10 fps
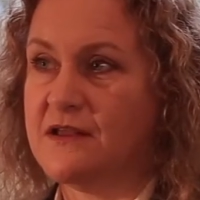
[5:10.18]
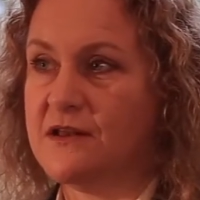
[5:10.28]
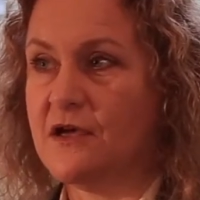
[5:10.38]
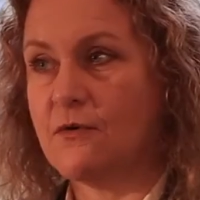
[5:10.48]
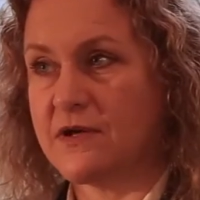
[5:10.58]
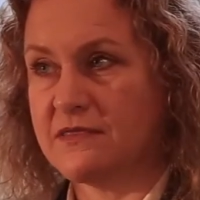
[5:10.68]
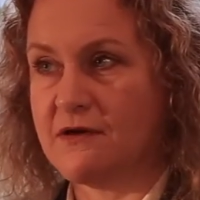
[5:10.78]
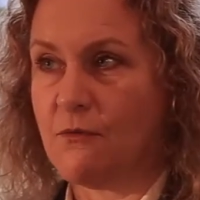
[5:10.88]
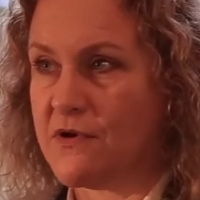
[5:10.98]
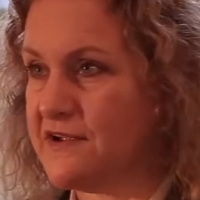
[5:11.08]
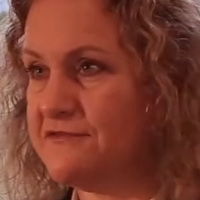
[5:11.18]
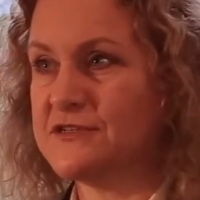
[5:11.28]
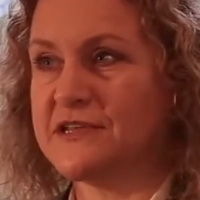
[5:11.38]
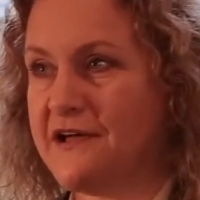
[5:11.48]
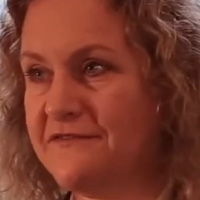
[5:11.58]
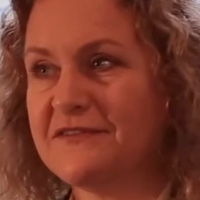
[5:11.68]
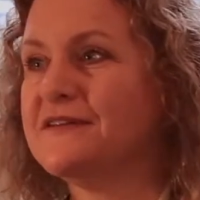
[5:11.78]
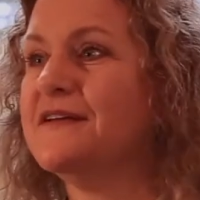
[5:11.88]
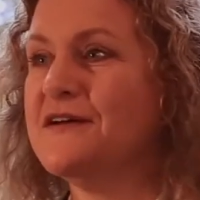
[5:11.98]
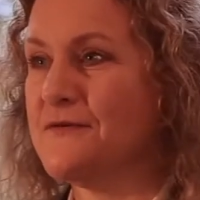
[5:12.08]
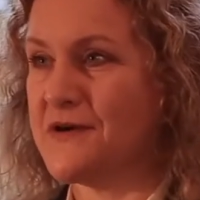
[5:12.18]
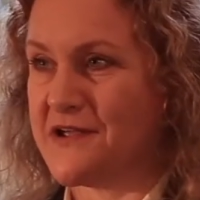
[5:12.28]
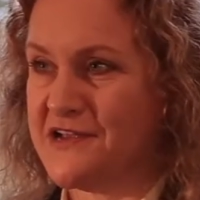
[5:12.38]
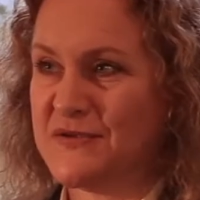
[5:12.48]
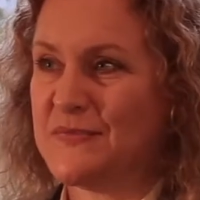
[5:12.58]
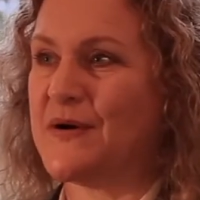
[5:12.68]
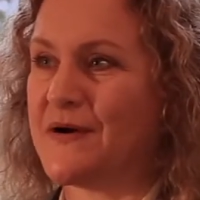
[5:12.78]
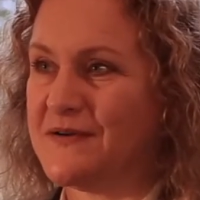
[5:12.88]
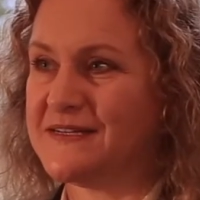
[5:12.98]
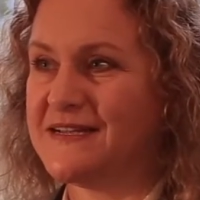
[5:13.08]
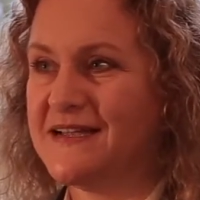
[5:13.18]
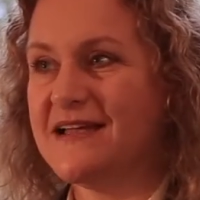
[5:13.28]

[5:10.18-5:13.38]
Knowing that whatever's left when I depart,